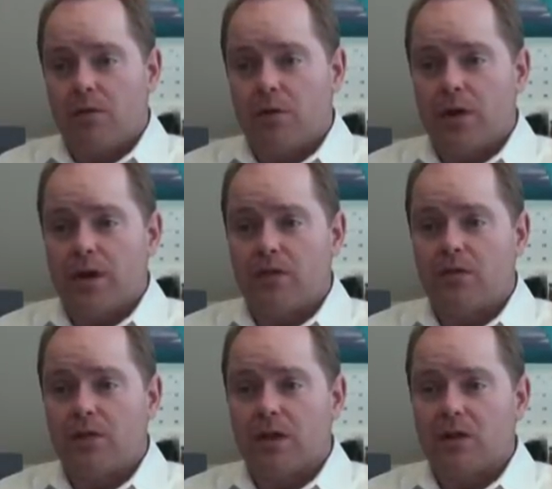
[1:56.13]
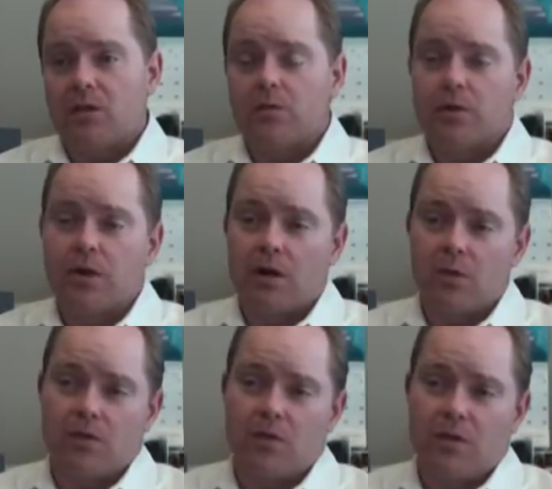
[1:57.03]
okay, so that you can put on
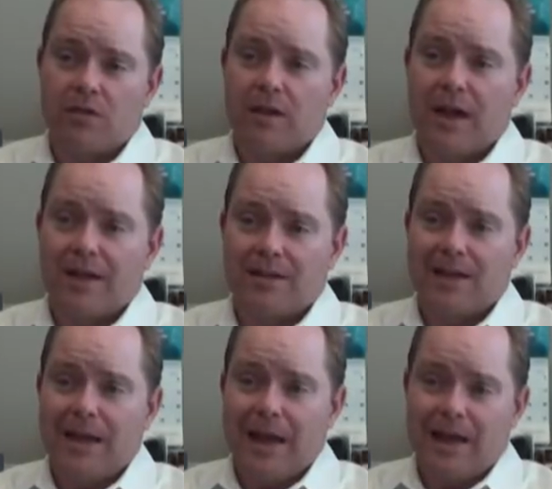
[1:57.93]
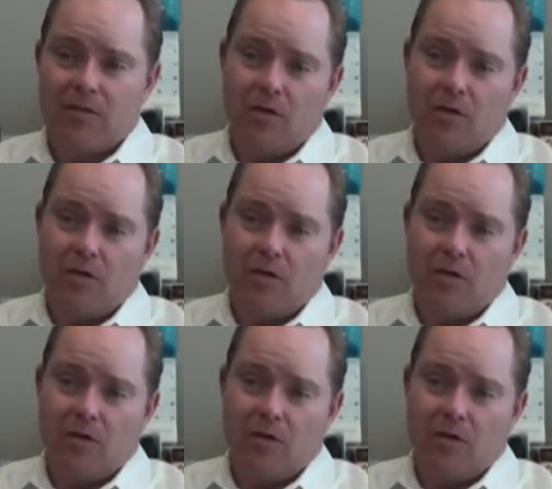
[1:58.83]
what's known as a 19A.